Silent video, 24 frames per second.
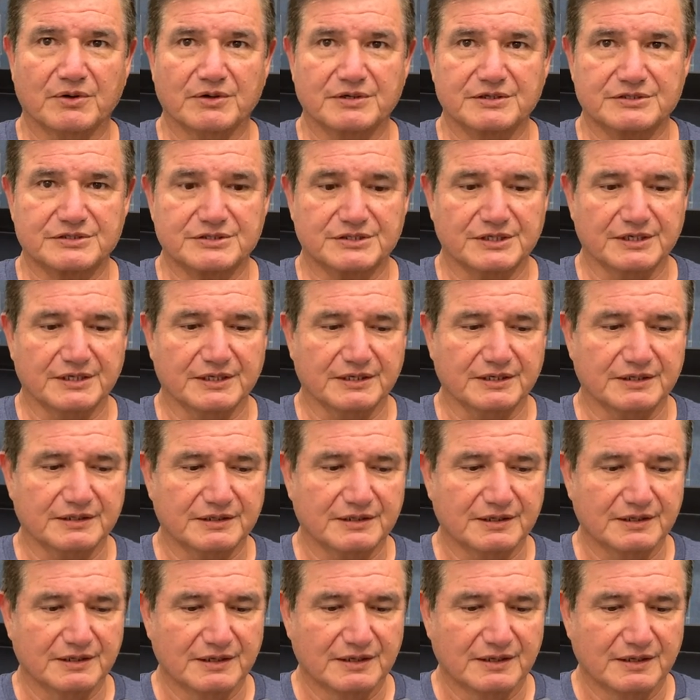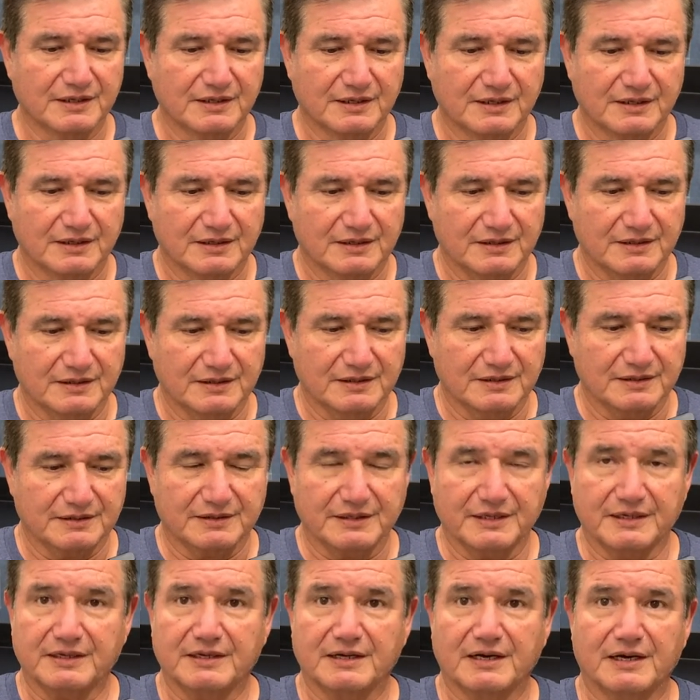the scene, uh,
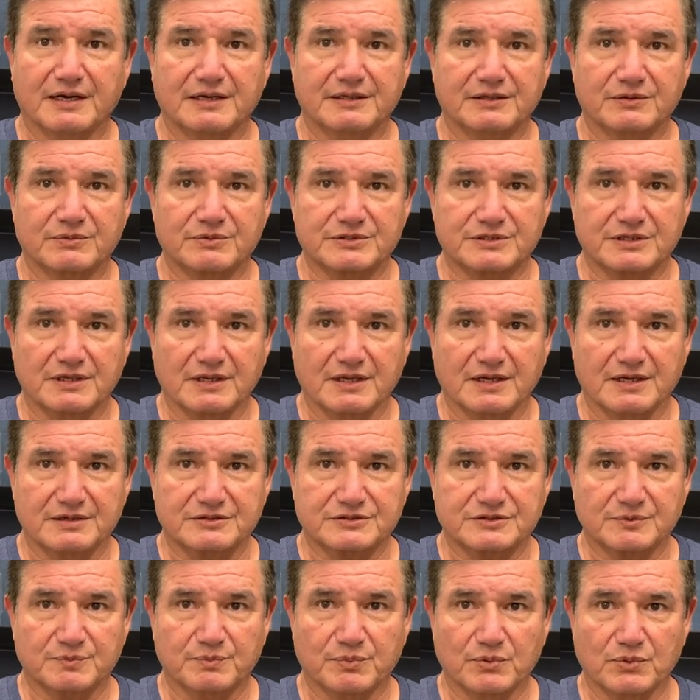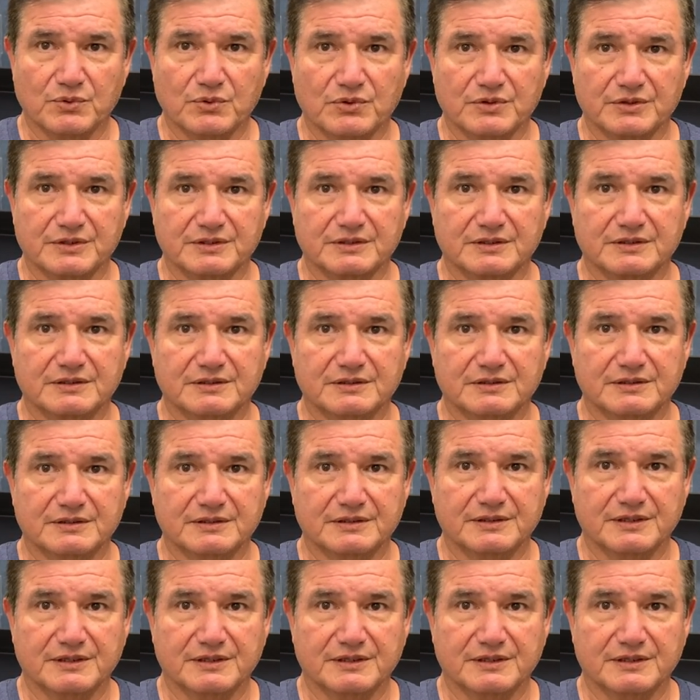thank God there was a lot of support uh,